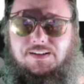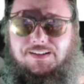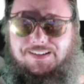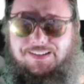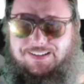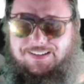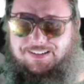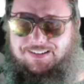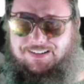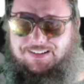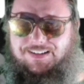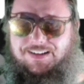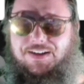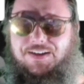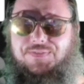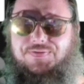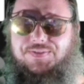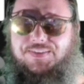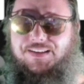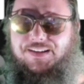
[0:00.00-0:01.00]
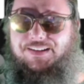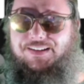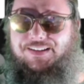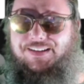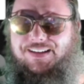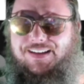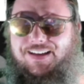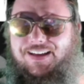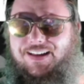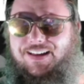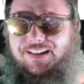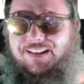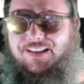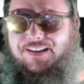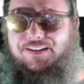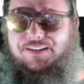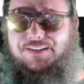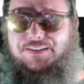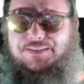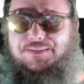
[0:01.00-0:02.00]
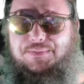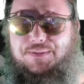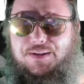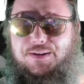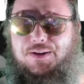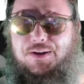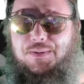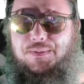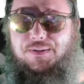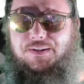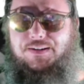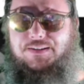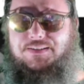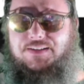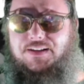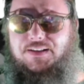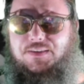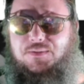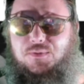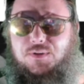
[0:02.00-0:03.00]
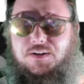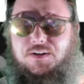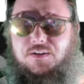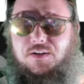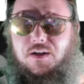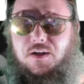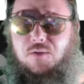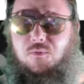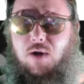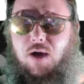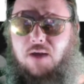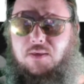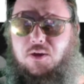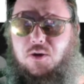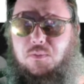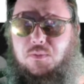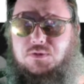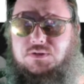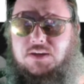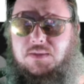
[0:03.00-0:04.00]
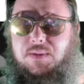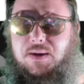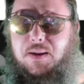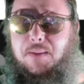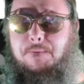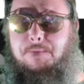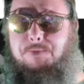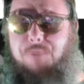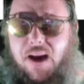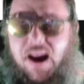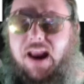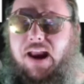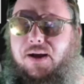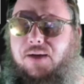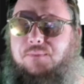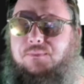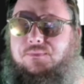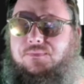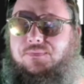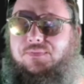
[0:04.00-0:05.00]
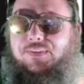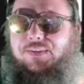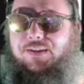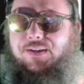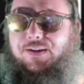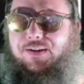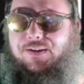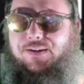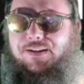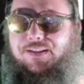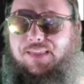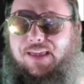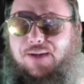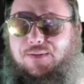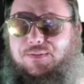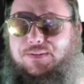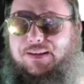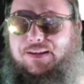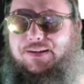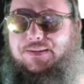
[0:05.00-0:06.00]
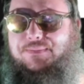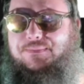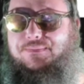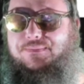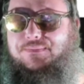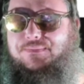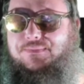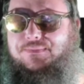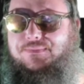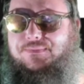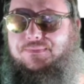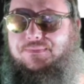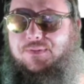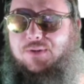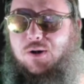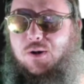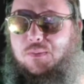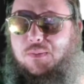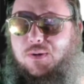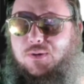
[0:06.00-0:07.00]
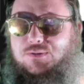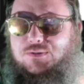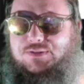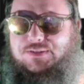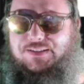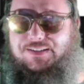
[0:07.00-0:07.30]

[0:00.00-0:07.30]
There's some good humor, and it's like the one girl, wow, that almost hit me. Bam! Ah, oh, that one did it. Almost.